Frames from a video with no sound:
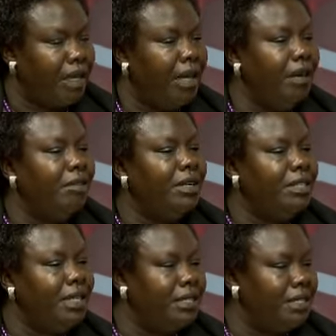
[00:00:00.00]

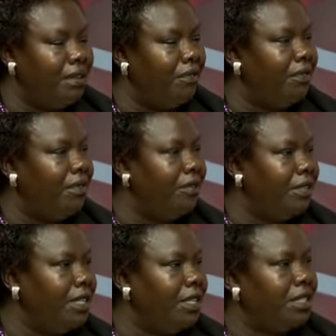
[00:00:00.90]
increases the
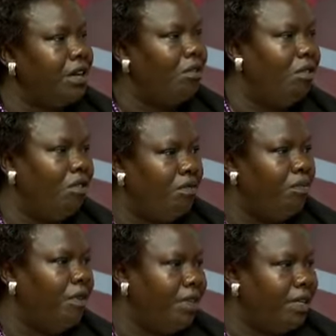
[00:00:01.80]
vicious circle of
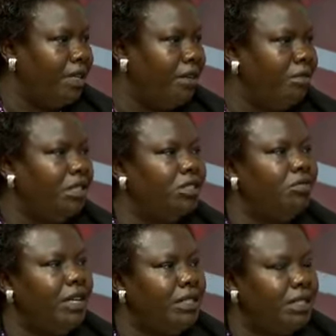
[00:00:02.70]
poverty, which
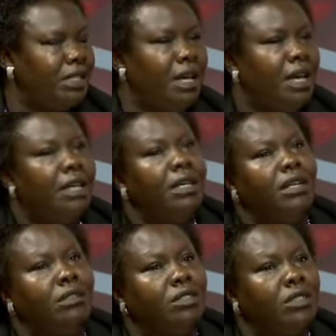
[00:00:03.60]
strains the
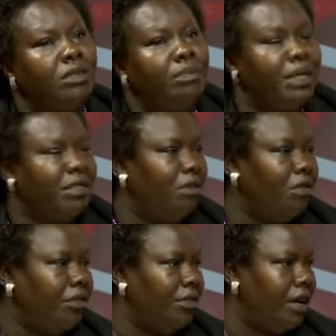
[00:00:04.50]
resource base
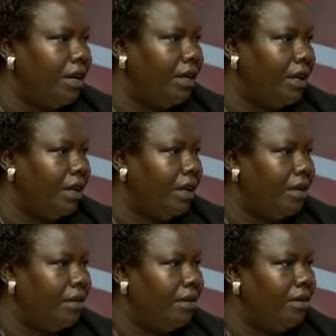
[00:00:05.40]
of Uganda.
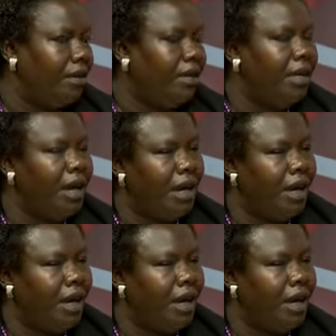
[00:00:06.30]
Yeah.